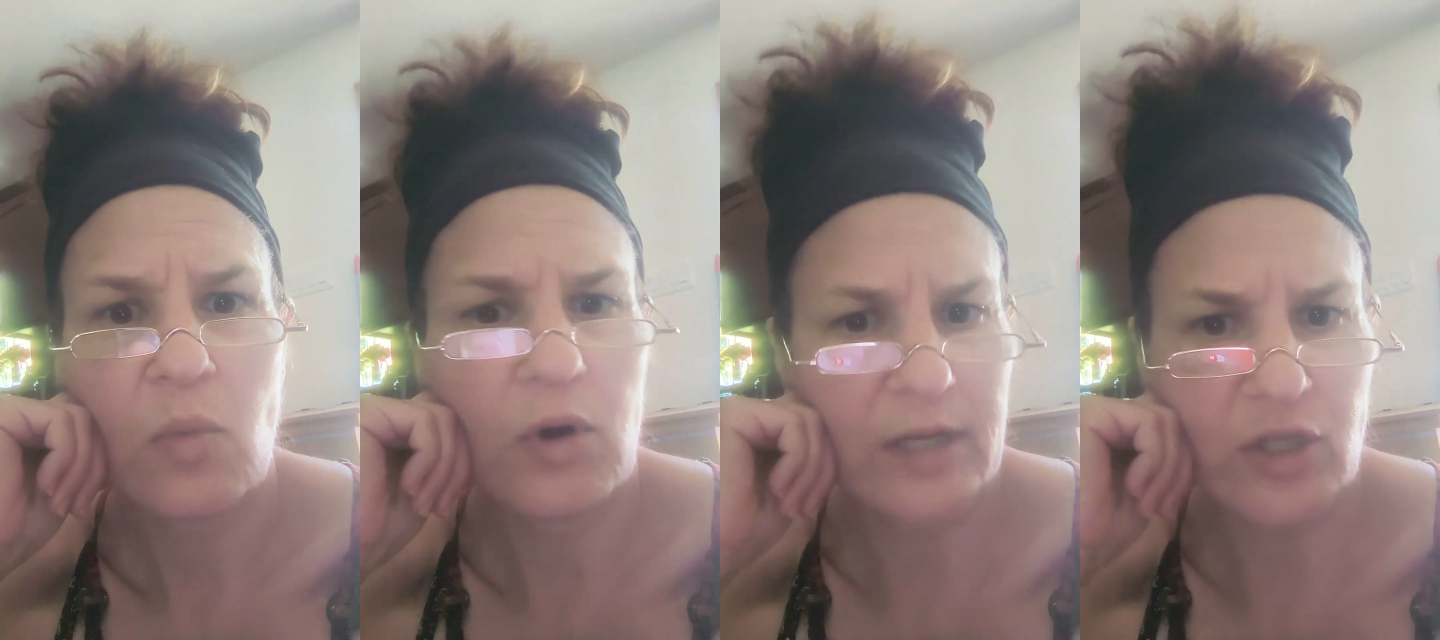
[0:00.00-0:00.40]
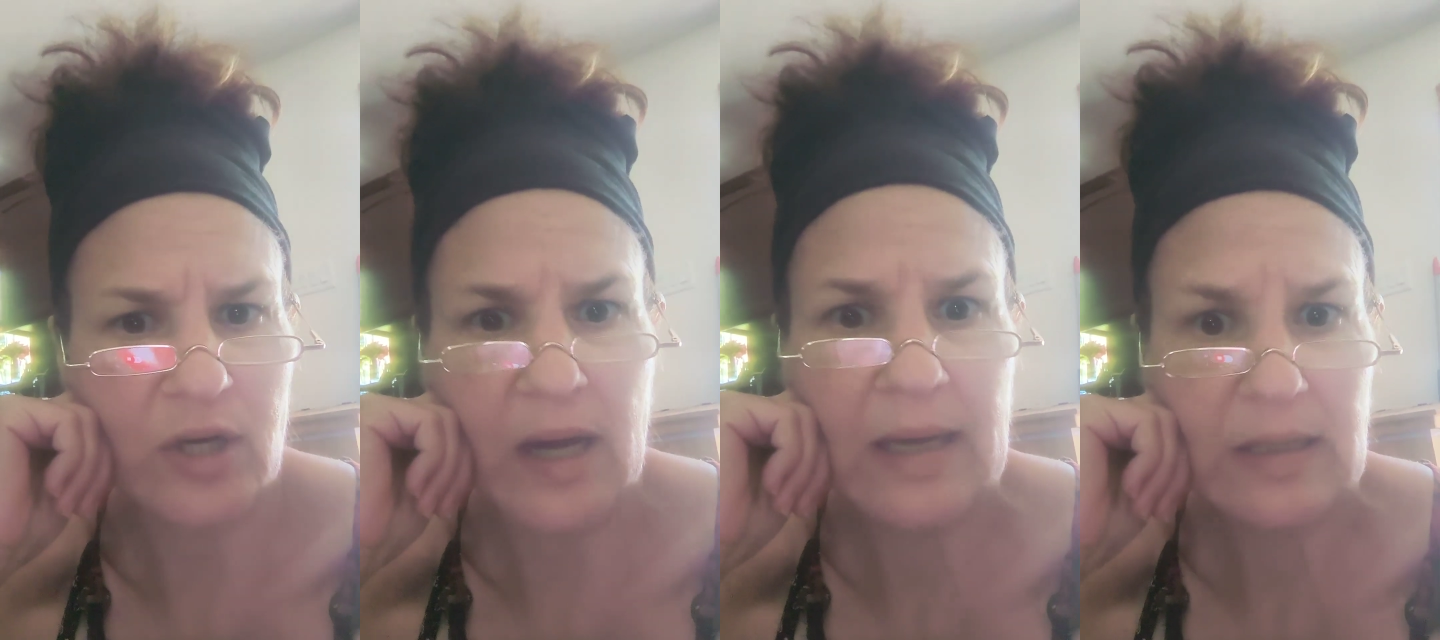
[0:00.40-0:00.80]
we're in a
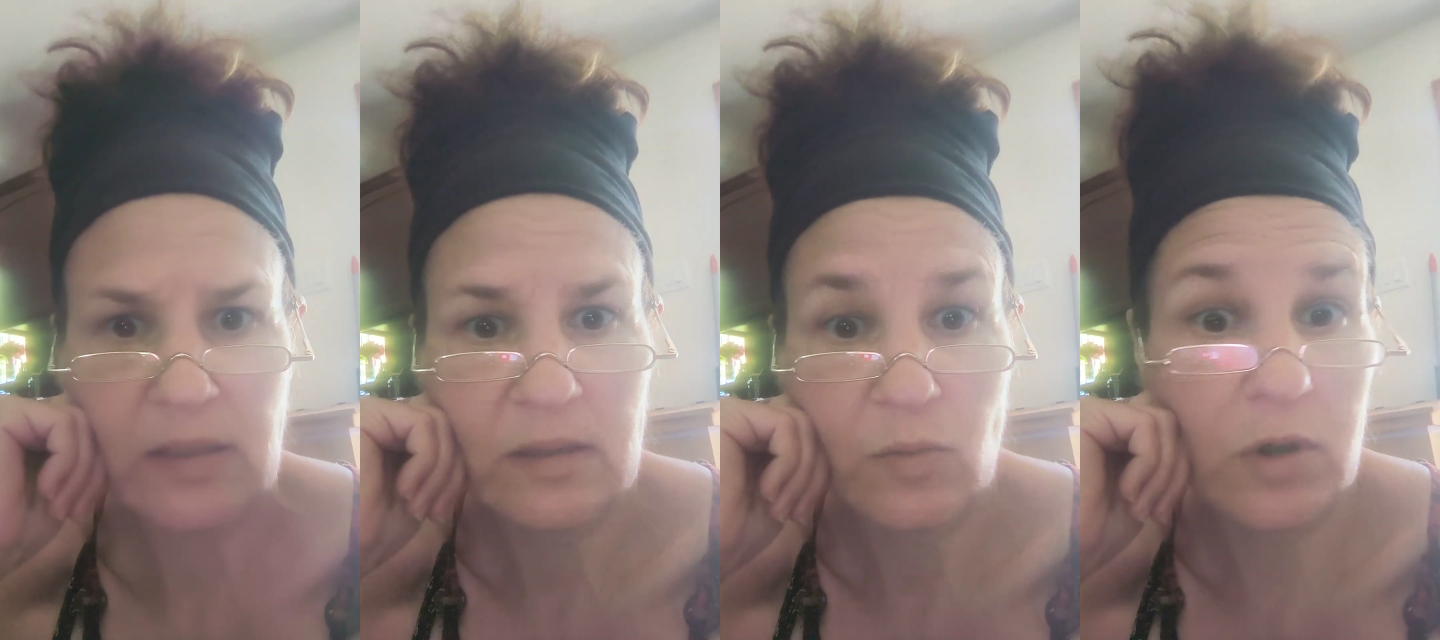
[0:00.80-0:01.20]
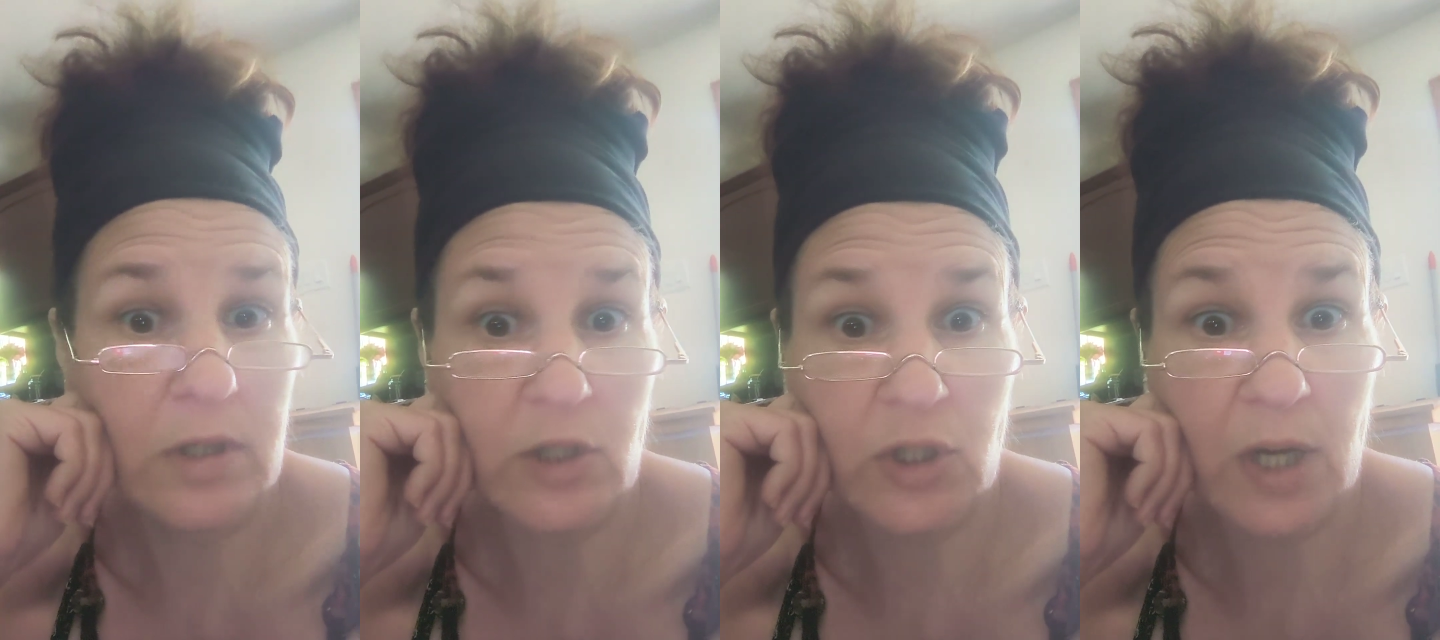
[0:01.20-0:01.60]
giant, we're
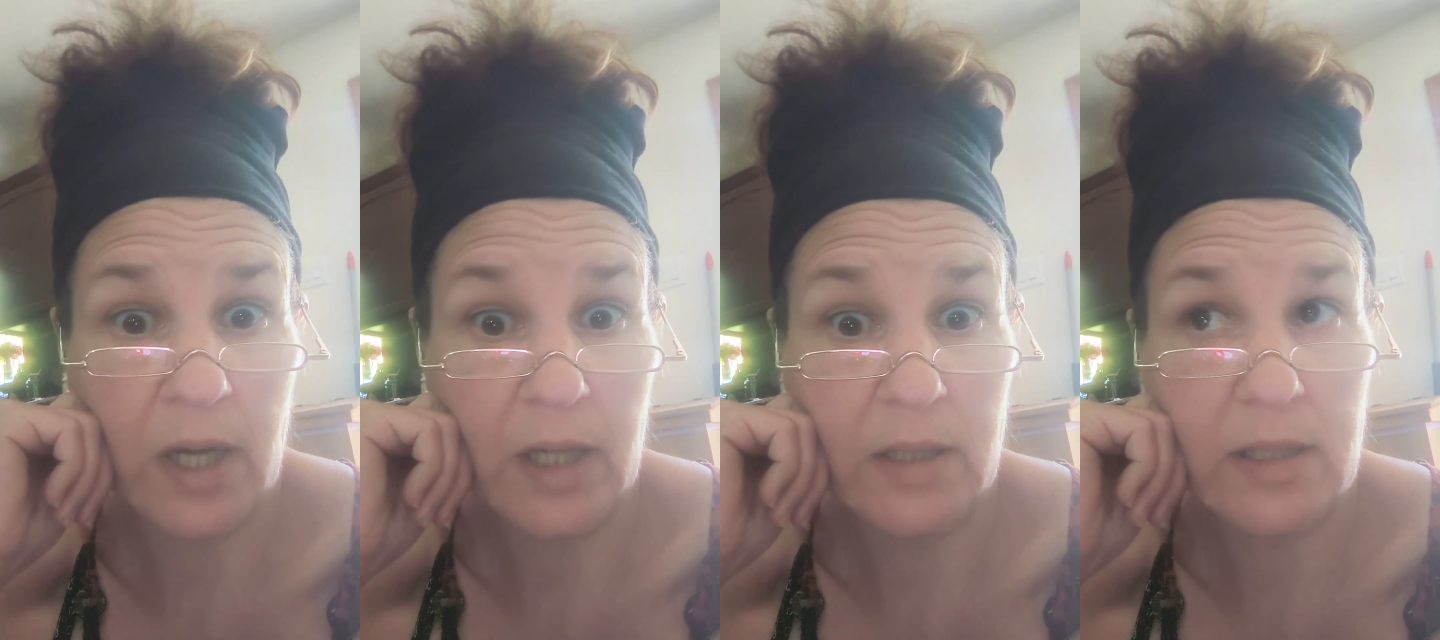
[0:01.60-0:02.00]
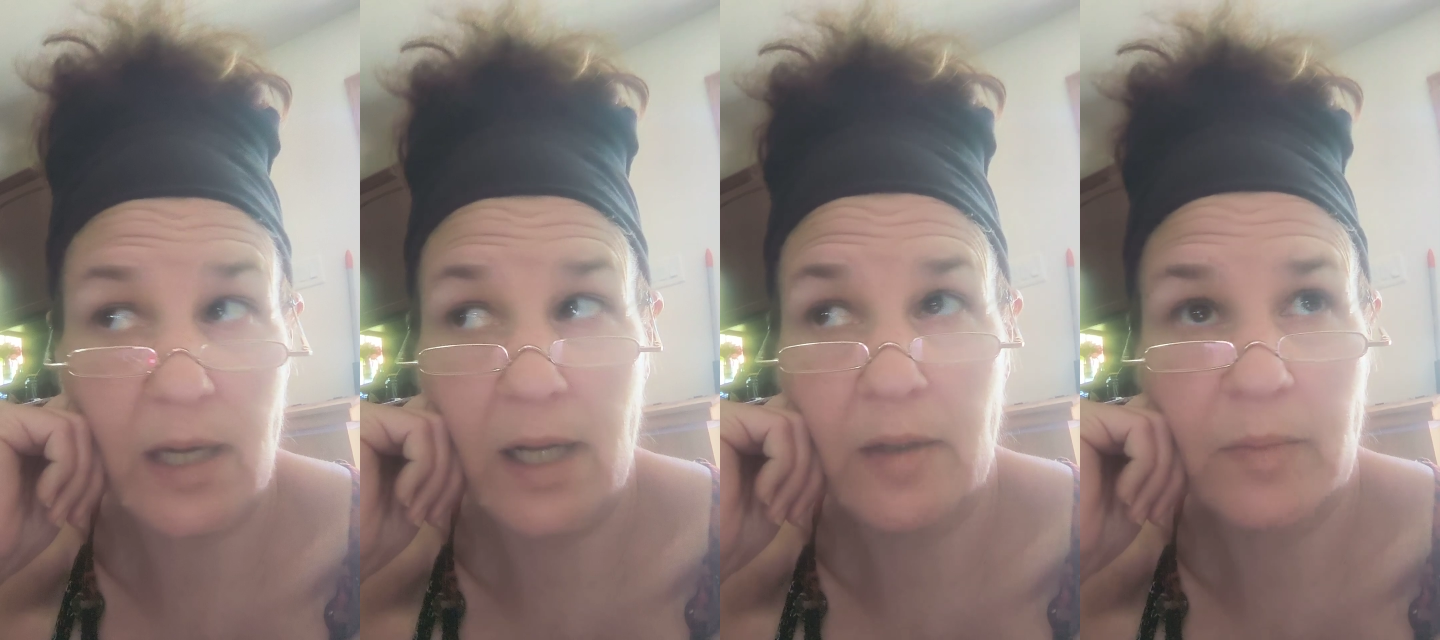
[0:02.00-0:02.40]
in a giant
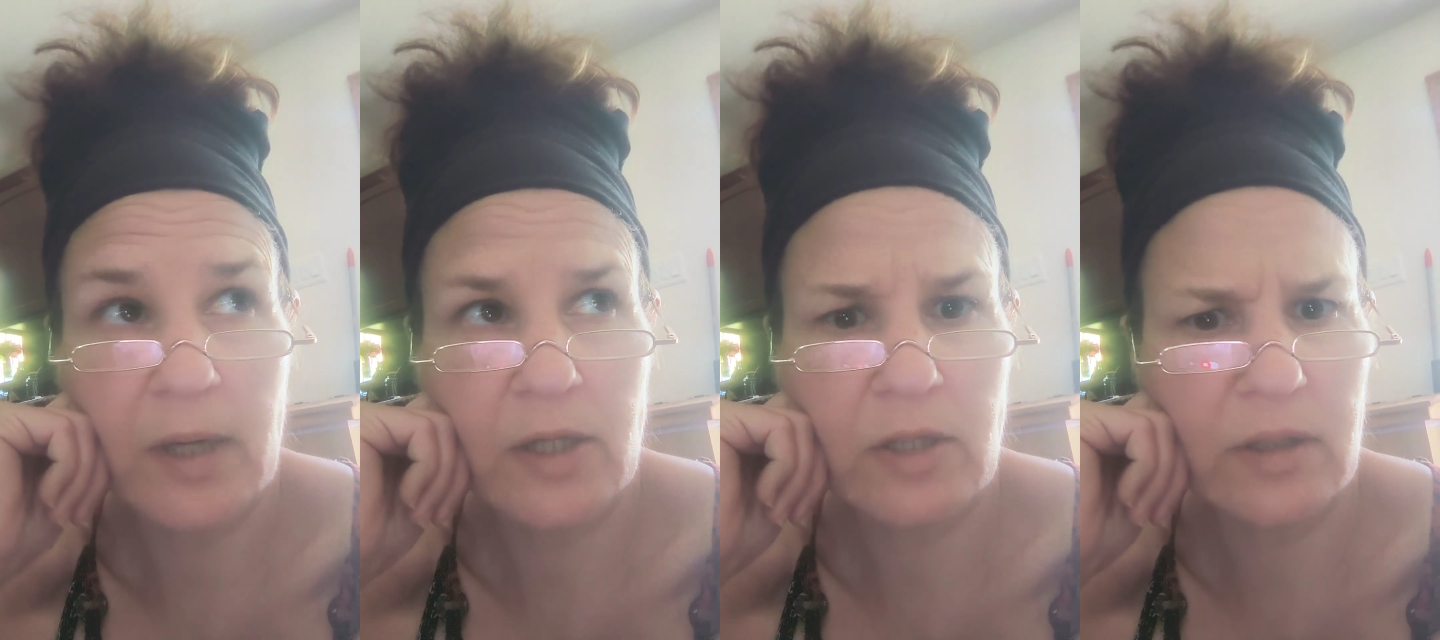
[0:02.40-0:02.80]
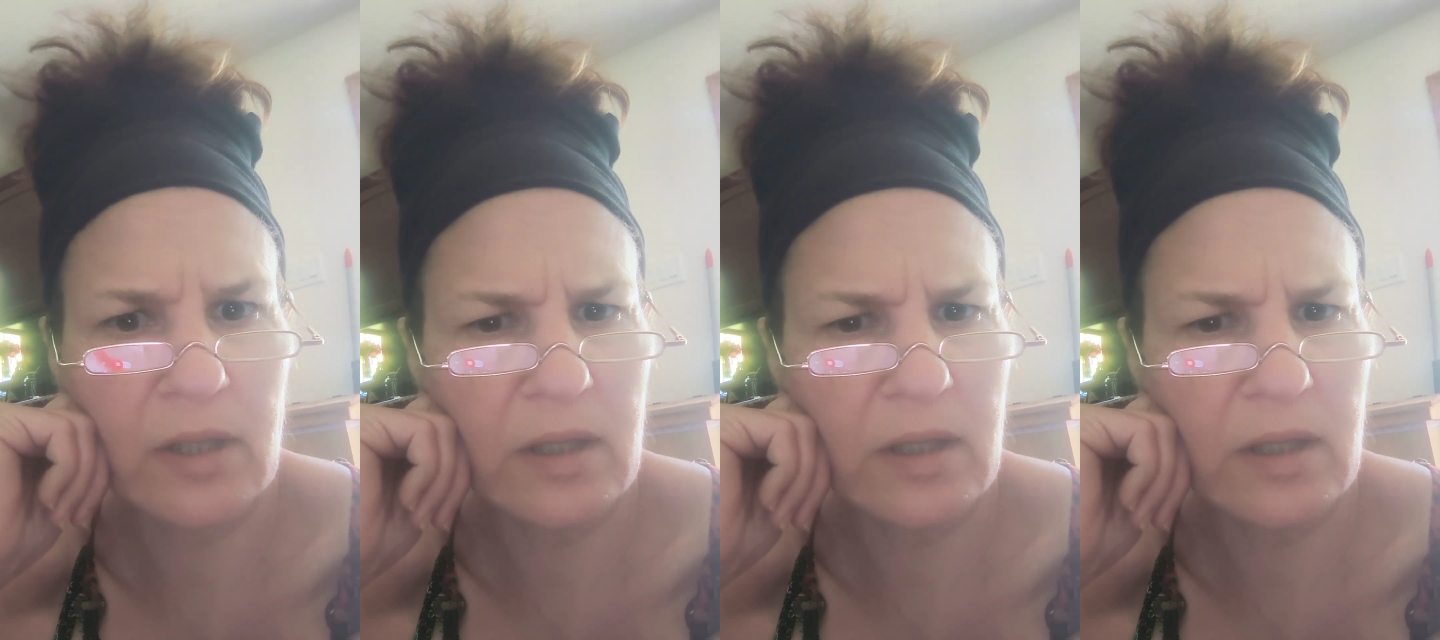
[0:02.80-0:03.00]
asylum, actually.